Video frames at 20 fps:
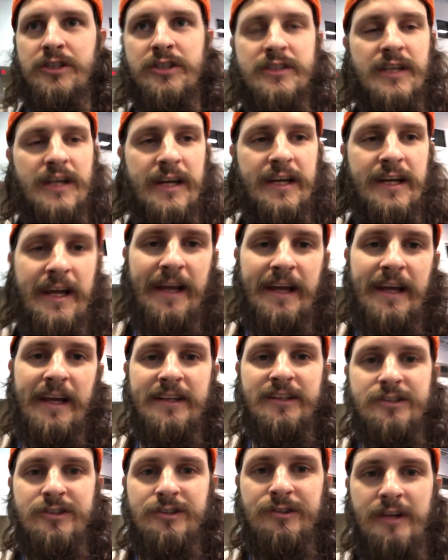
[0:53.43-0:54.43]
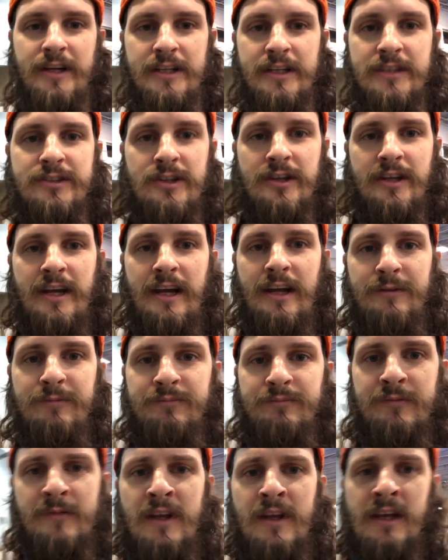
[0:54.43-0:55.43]
as I can to answer that.
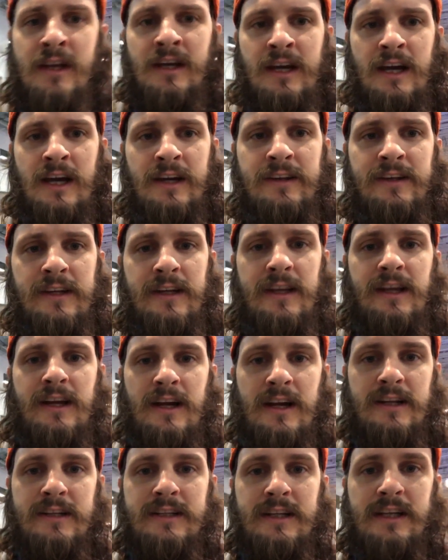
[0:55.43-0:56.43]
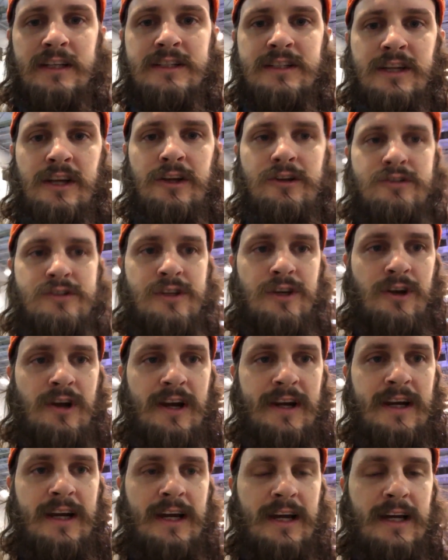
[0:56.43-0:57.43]
How did the contest go? So I
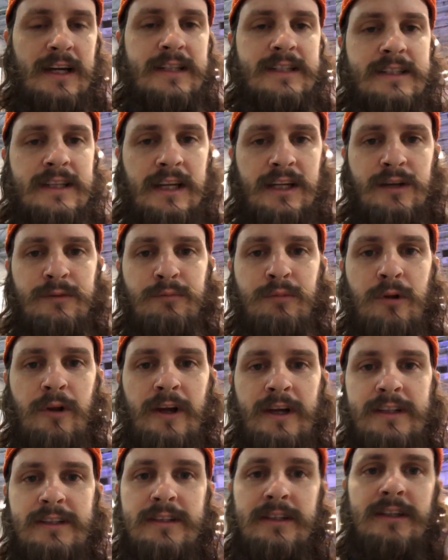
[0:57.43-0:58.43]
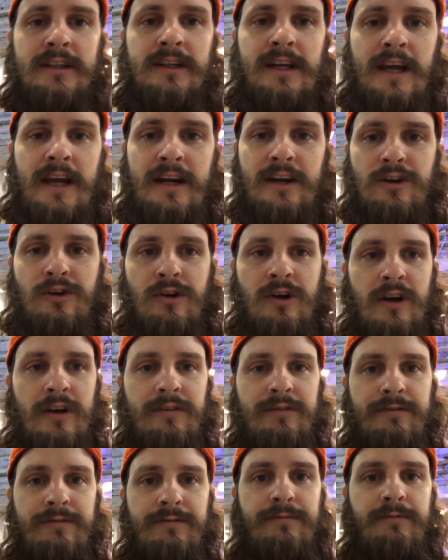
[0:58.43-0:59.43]
got second place in category
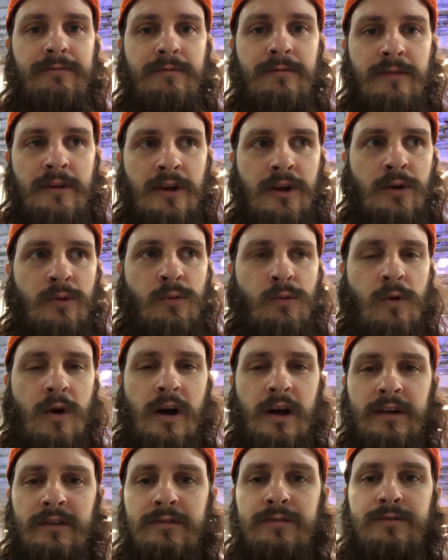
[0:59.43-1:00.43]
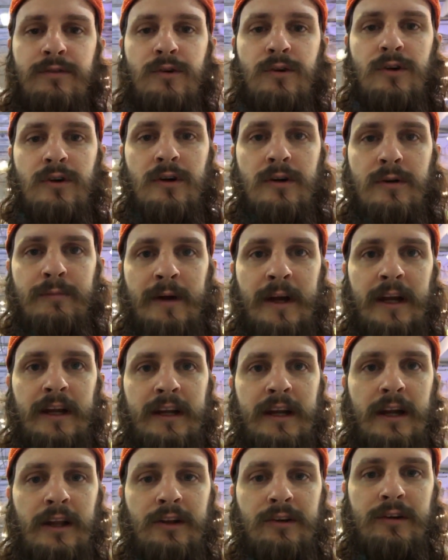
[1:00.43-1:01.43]
one for my
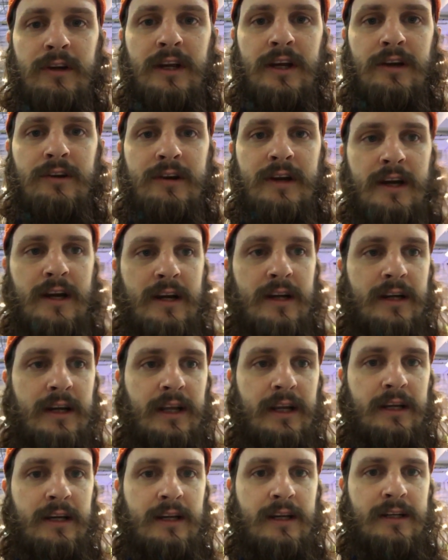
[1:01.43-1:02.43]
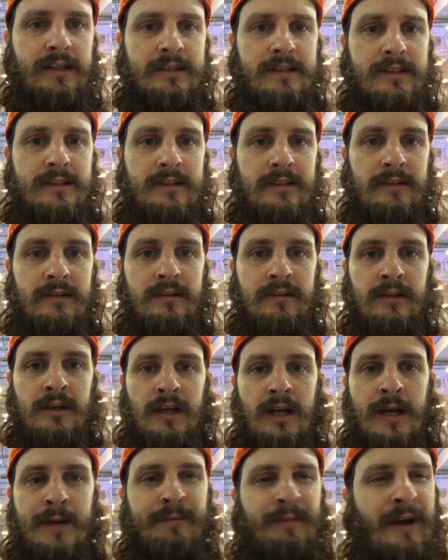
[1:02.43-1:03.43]
yellow Neocaridinas.
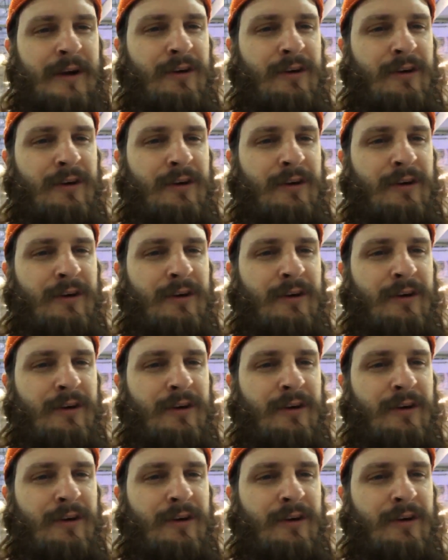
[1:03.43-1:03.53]
My